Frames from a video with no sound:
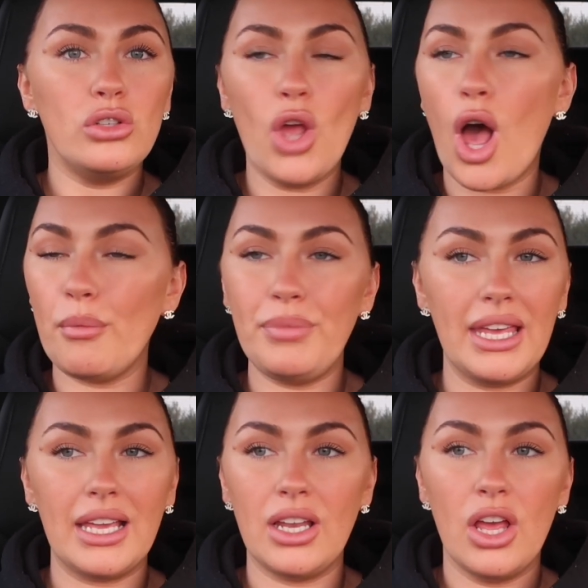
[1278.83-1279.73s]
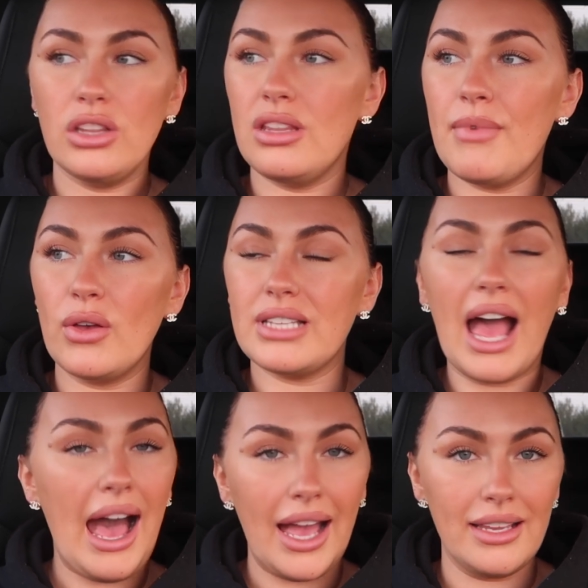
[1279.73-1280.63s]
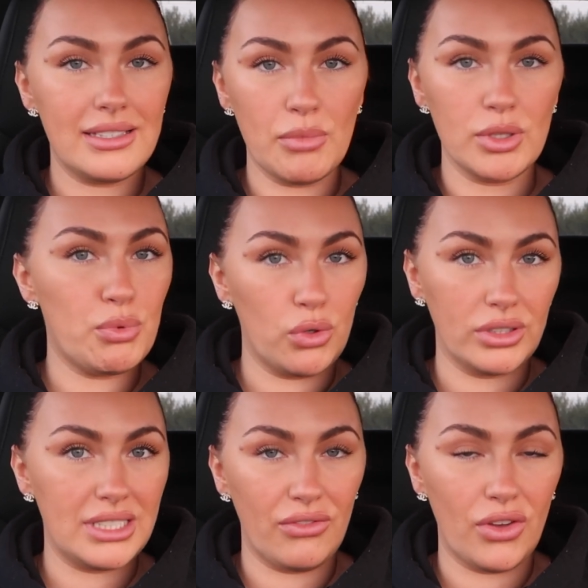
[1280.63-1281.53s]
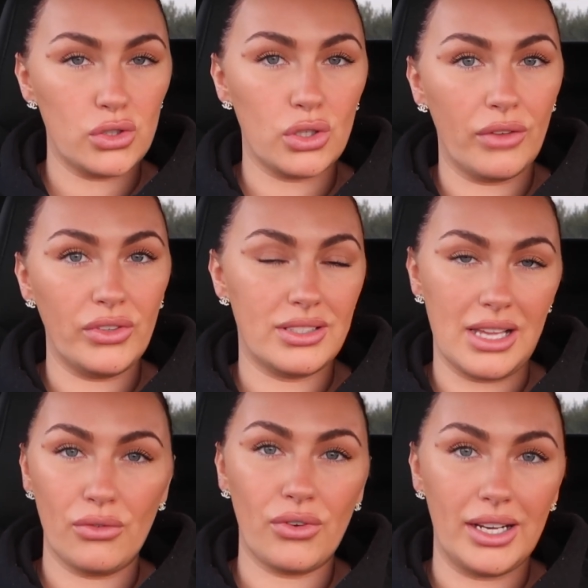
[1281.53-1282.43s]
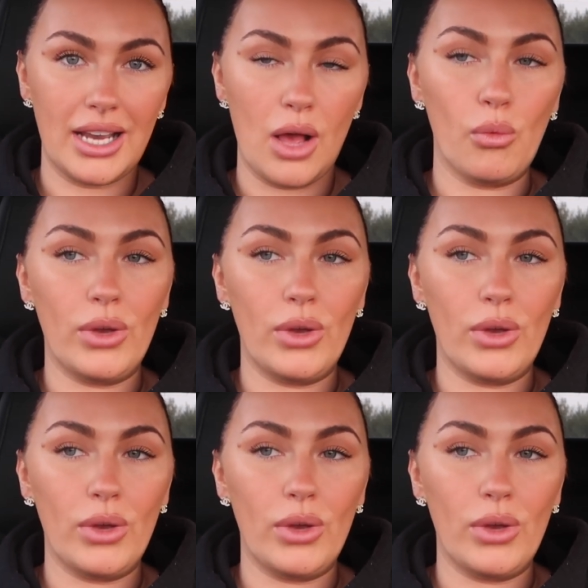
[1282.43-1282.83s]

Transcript: not being the most highest, most productive version of yourself right now.